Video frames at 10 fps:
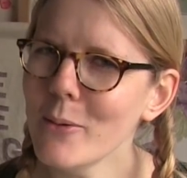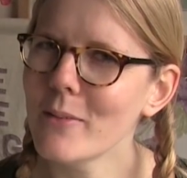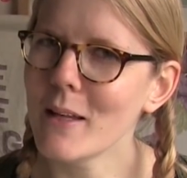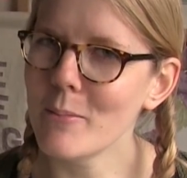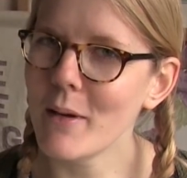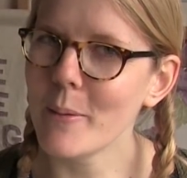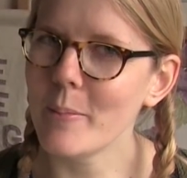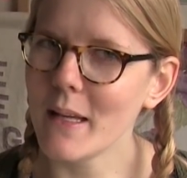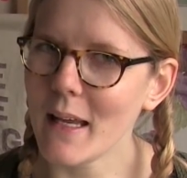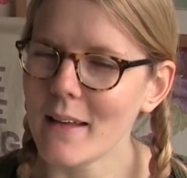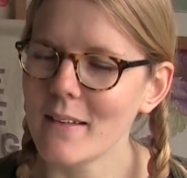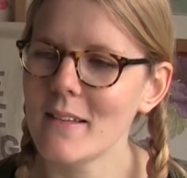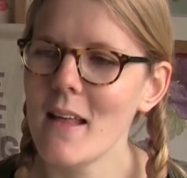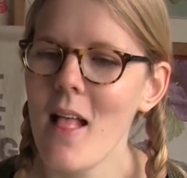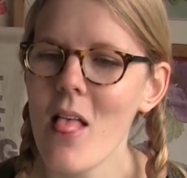that might be it.
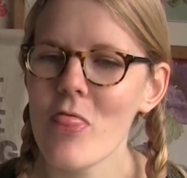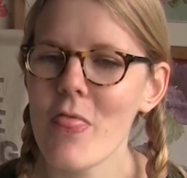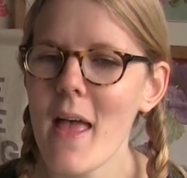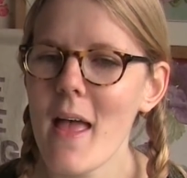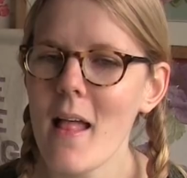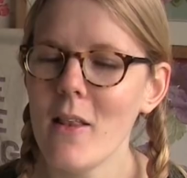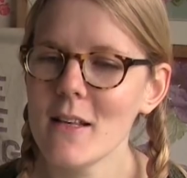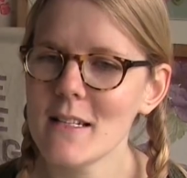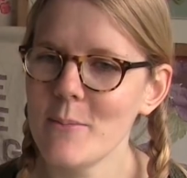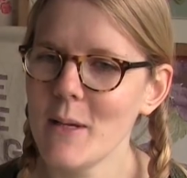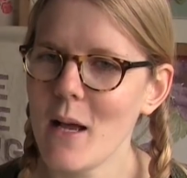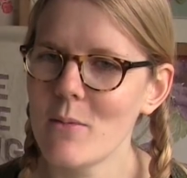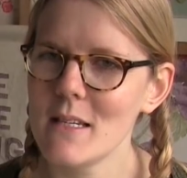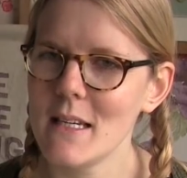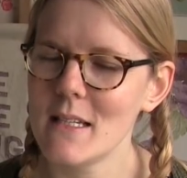Last time we
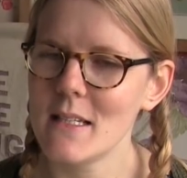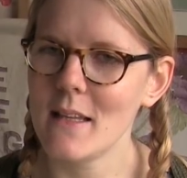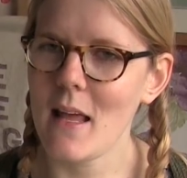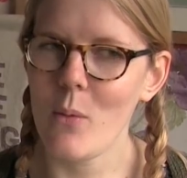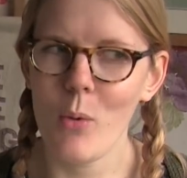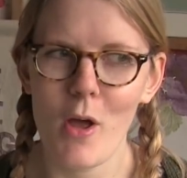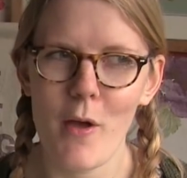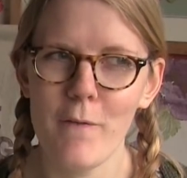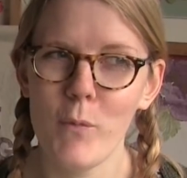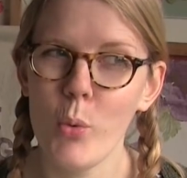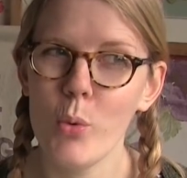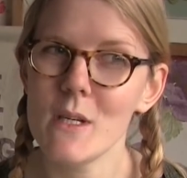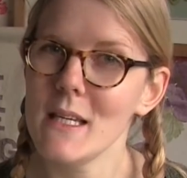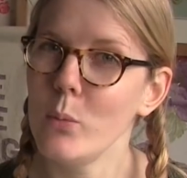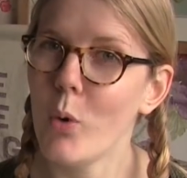counted, there were
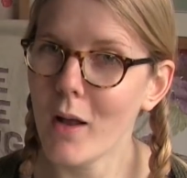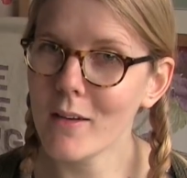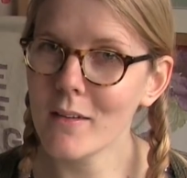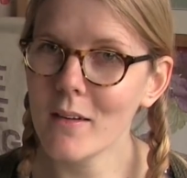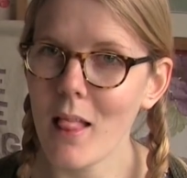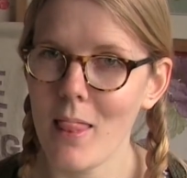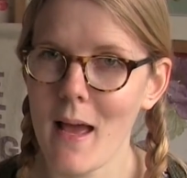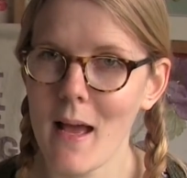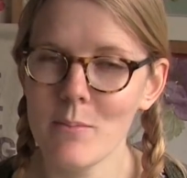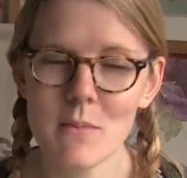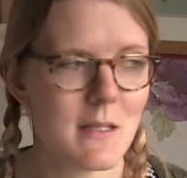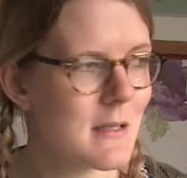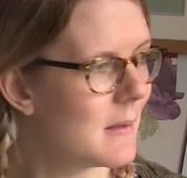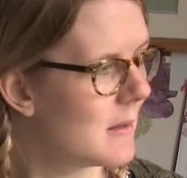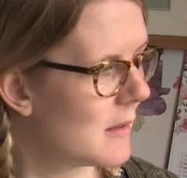41 lambs,
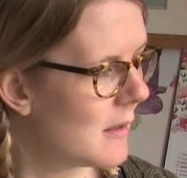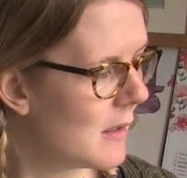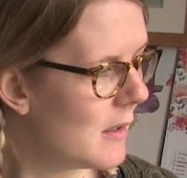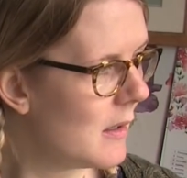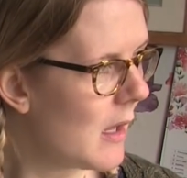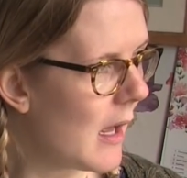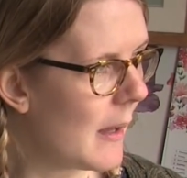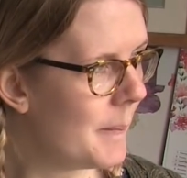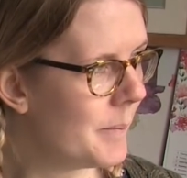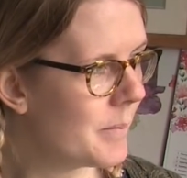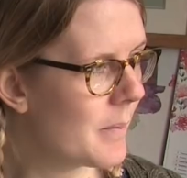and